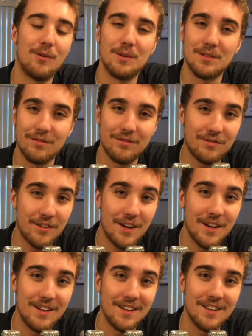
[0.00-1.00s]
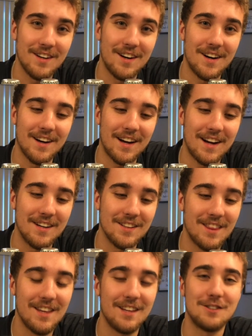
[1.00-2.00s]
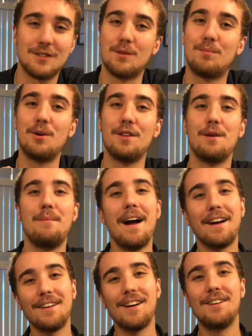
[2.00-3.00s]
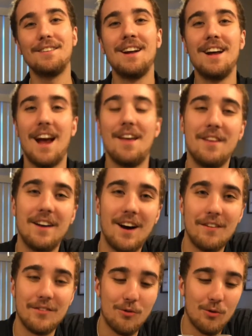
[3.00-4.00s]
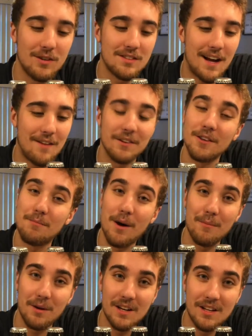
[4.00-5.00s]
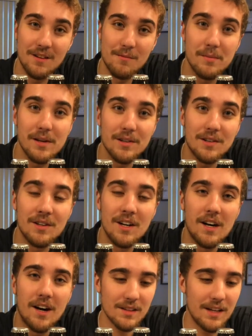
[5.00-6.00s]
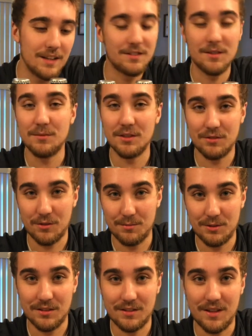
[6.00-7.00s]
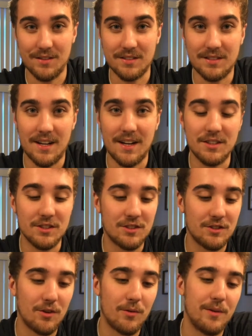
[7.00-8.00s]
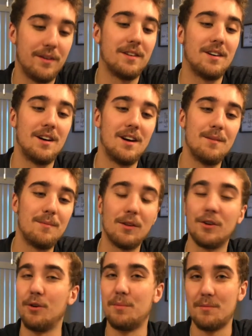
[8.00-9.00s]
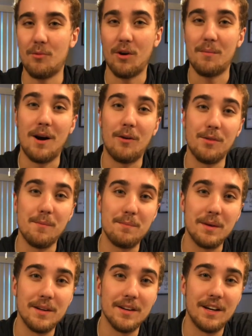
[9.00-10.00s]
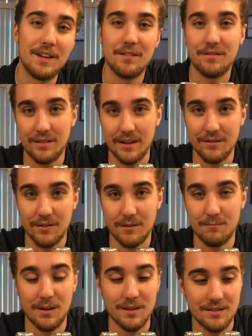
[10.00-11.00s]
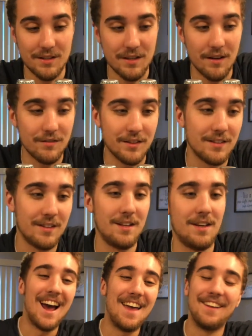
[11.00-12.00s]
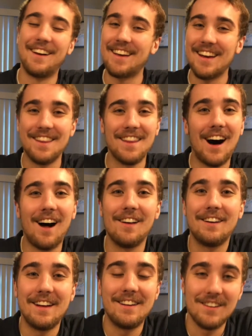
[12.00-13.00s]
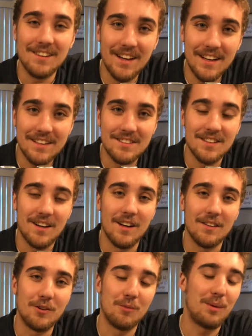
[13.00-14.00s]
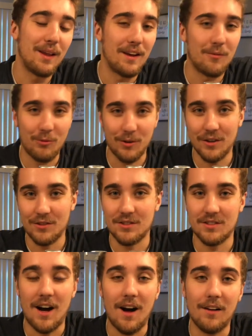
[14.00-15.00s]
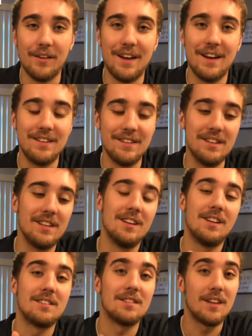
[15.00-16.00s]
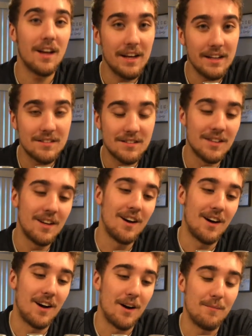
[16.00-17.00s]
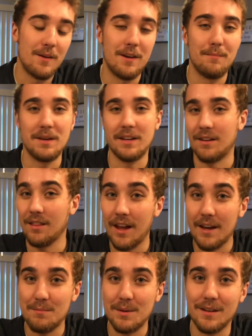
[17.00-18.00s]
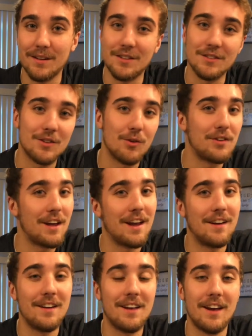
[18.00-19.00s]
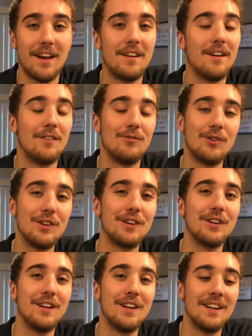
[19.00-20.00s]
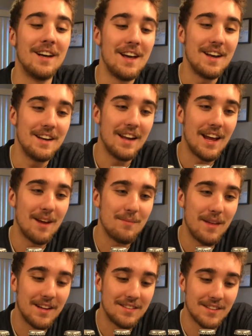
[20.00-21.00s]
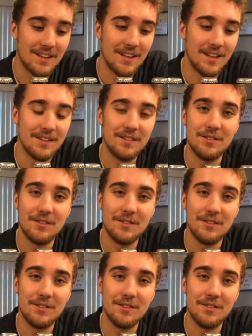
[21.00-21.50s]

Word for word: was a fun uh, kind of thing just to put in the background. And then of course having the pumpkin in the middle and some descriptions on the side just showing uh, a little bit more about the beer and the flavor complexity of it. And then again, the holiday delight, a little play on words, just holiday delight um, it being a light beer just goes hand in hand. A really good name that uh,